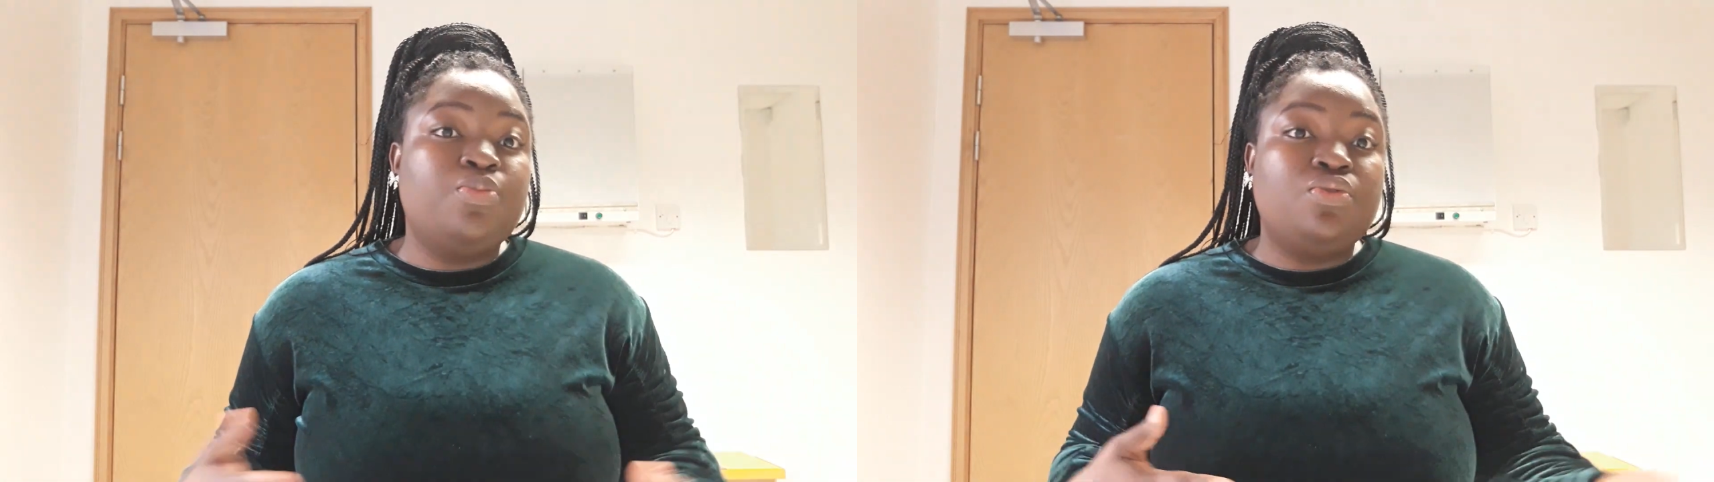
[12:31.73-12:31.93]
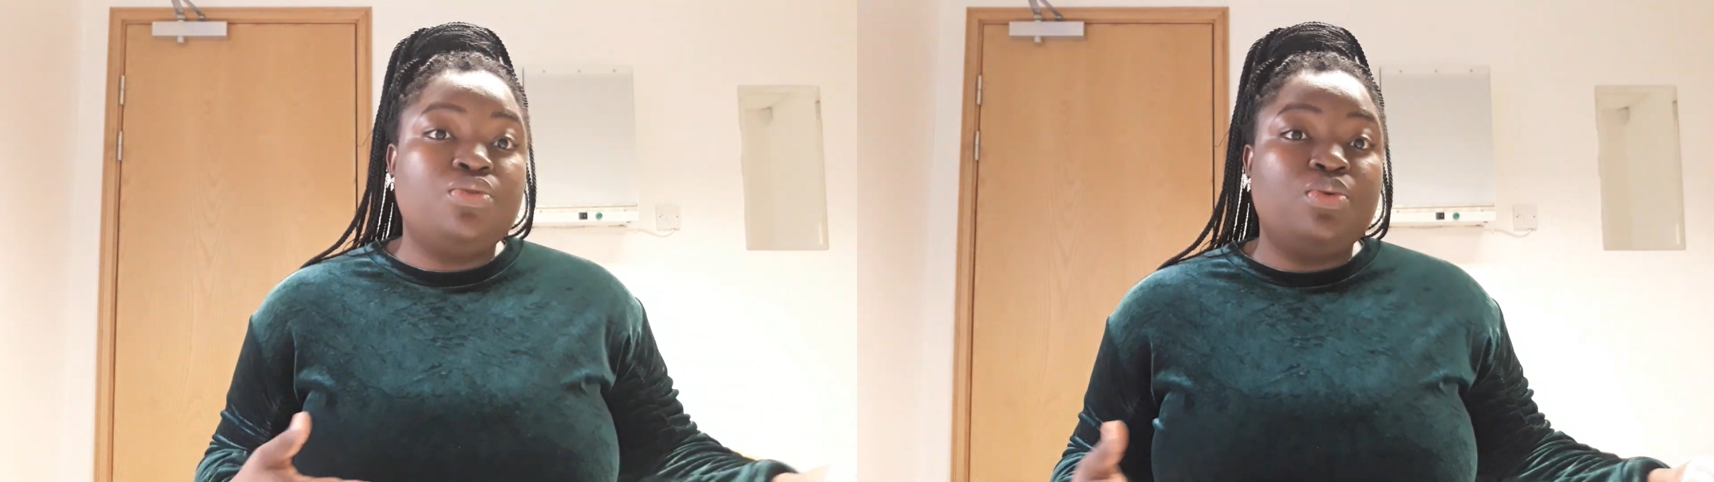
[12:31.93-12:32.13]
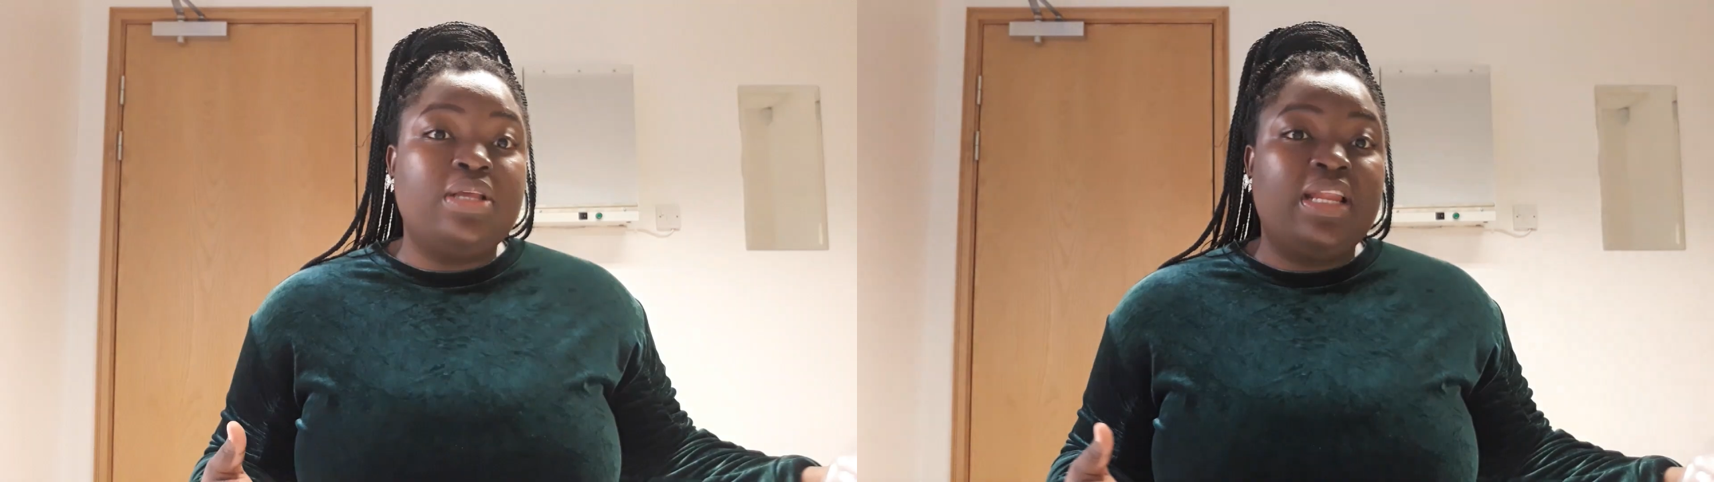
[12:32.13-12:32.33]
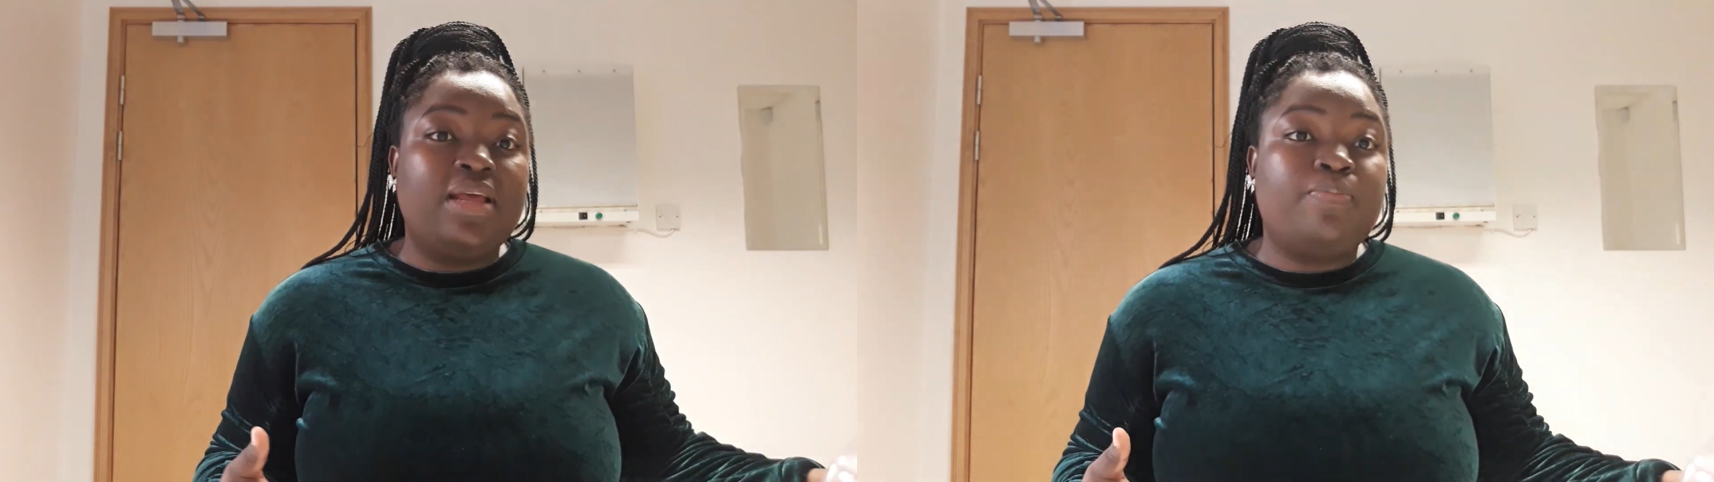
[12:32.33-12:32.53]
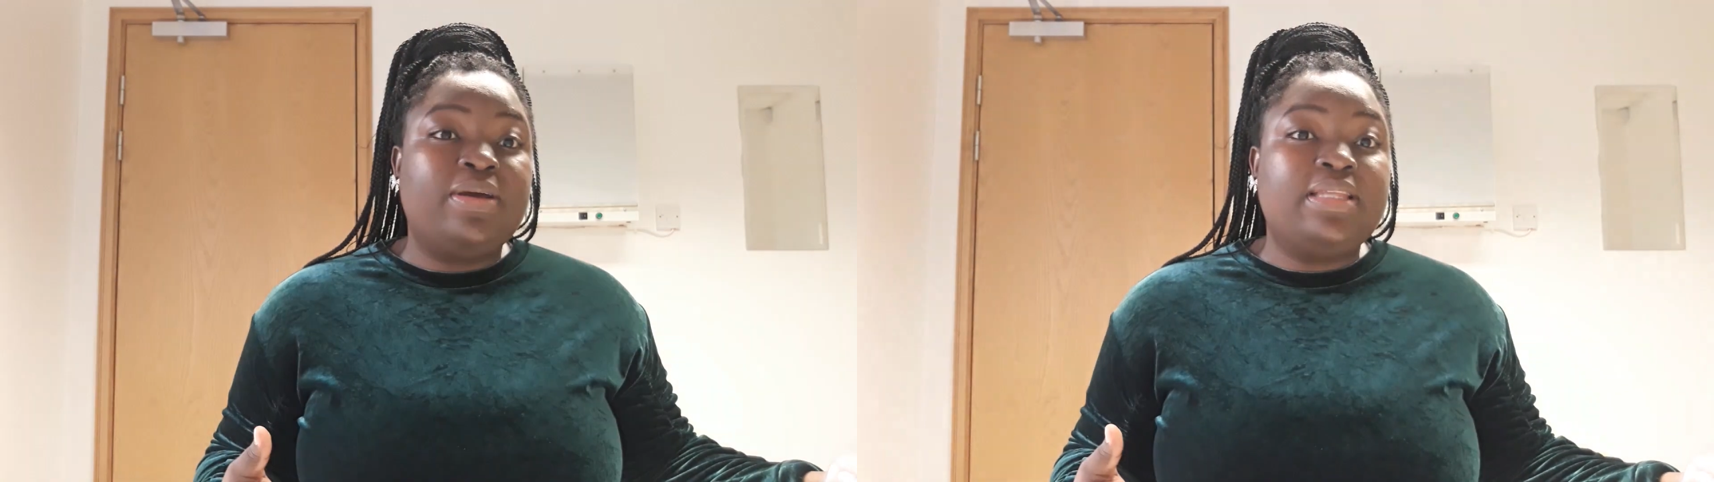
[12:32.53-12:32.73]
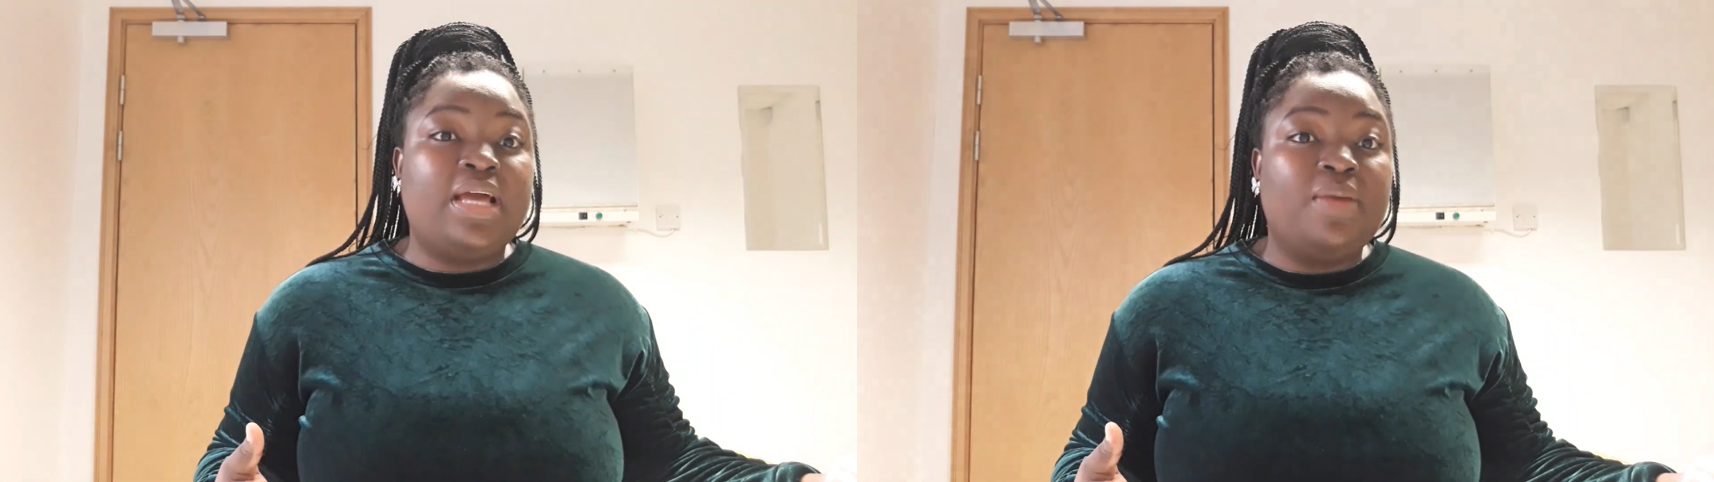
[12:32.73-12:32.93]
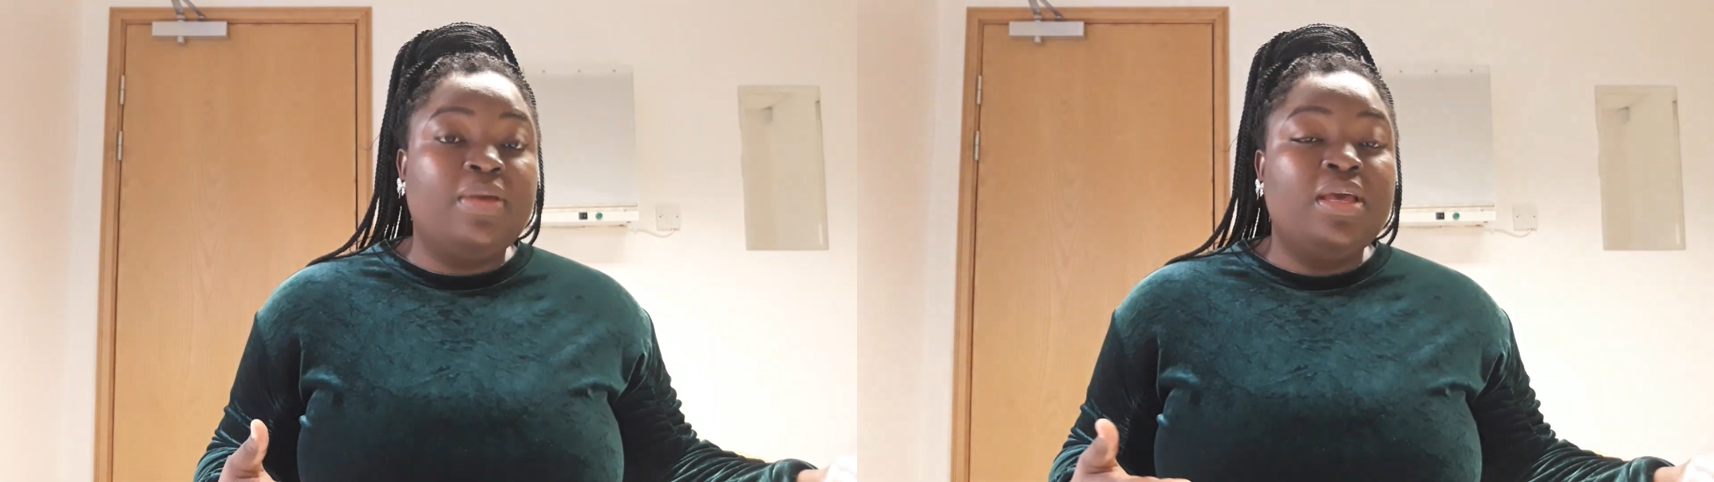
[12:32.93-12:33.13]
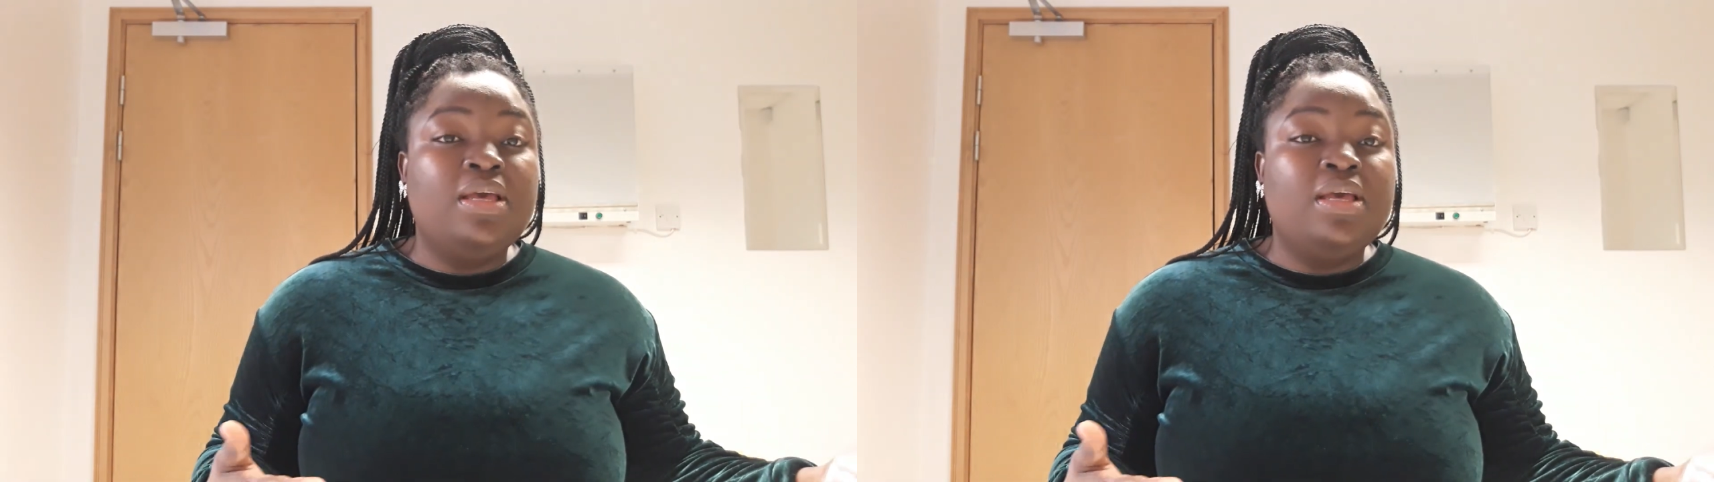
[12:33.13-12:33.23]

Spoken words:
You could do that like a part-time,